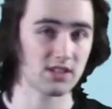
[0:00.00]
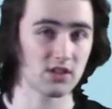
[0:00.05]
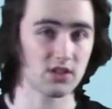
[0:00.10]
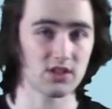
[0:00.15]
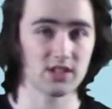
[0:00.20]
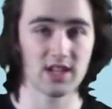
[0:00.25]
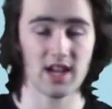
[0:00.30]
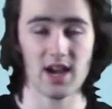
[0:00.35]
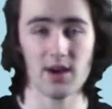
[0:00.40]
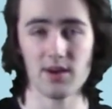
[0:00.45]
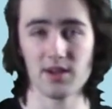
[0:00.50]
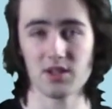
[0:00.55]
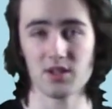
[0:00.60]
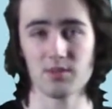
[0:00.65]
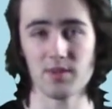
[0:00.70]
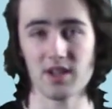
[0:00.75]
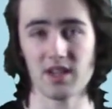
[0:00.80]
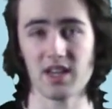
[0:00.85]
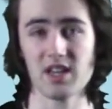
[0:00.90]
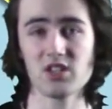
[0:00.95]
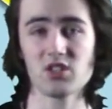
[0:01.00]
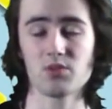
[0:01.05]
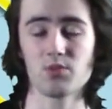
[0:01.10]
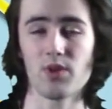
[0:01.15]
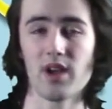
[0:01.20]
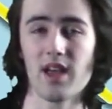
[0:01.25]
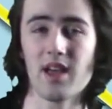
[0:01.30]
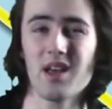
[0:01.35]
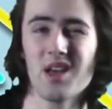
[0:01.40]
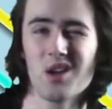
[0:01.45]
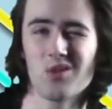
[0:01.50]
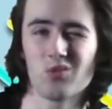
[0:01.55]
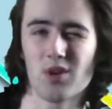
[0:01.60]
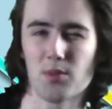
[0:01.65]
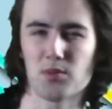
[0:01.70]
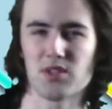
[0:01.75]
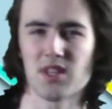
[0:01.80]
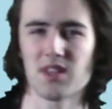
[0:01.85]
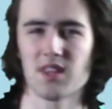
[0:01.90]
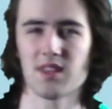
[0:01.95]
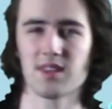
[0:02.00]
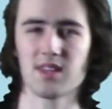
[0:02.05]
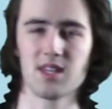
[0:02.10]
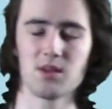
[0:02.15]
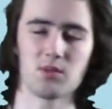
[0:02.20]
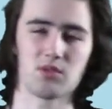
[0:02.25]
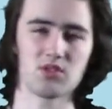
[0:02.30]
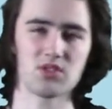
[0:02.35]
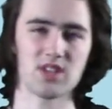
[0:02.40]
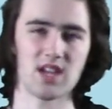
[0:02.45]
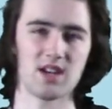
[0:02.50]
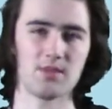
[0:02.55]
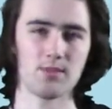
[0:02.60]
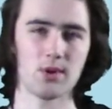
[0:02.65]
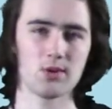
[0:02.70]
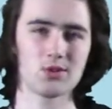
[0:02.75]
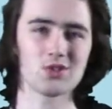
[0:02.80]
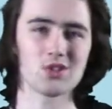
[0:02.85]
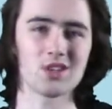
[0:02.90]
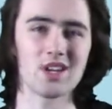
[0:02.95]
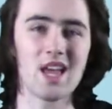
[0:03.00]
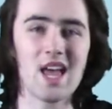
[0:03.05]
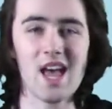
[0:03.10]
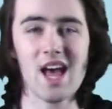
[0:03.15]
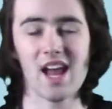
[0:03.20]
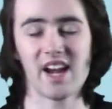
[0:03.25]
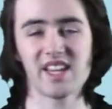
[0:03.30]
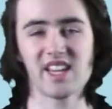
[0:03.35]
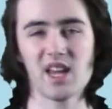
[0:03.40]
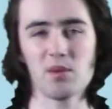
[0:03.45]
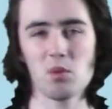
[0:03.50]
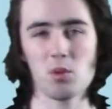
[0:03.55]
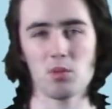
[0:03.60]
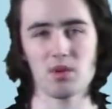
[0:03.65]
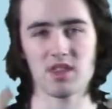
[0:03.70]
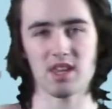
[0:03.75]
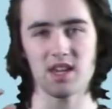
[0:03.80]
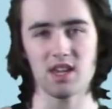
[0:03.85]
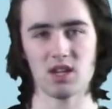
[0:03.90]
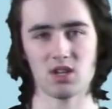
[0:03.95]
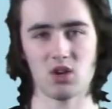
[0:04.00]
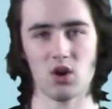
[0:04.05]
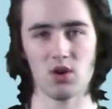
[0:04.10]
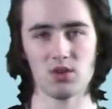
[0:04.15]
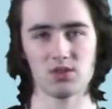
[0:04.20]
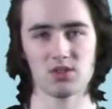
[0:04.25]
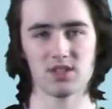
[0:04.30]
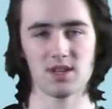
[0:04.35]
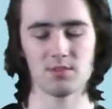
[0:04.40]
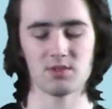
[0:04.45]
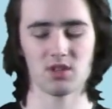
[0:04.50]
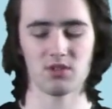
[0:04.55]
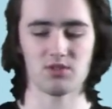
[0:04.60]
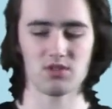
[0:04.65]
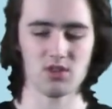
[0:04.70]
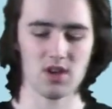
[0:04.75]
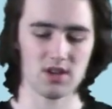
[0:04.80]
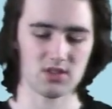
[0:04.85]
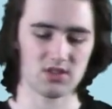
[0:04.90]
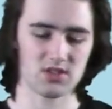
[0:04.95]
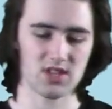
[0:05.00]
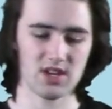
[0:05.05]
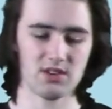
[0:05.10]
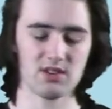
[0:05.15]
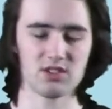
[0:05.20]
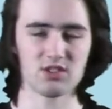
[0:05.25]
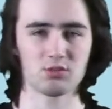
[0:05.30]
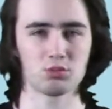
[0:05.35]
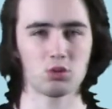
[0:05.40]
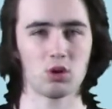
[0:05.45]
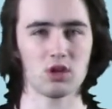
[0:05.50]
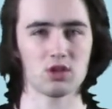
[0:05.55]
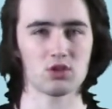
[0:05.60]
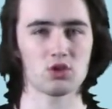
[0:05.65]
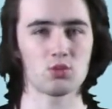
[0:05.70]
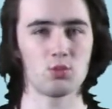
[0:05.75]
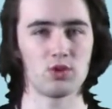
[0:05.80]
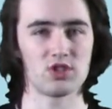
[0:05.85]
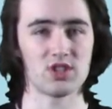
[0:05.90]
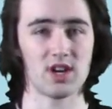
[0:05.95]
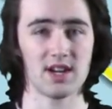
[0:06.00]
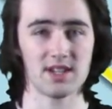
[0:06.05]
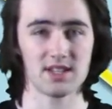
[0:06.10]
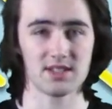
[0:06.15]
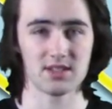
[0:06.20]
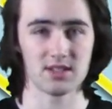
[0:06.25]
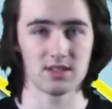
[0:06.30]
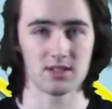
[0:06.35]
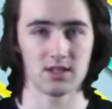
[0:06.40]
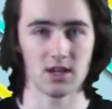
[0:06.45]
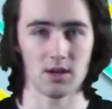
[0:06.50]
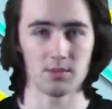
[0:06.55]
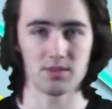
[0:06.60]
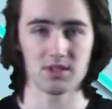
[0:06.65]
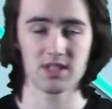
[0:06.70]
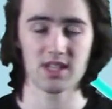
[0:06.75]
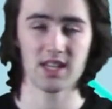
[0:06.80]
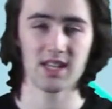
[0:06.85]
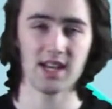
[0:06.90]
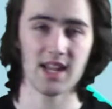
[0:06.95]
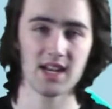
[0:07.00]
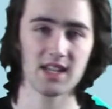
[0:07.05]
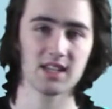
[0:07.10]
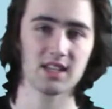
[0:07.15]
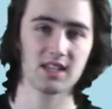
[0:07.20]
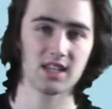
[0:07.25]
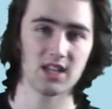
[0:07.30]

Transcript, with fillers: to look at how I could make kitchenware represent the theme of set in motion, and I came up with a concept of a series of products which I dubbed kinetic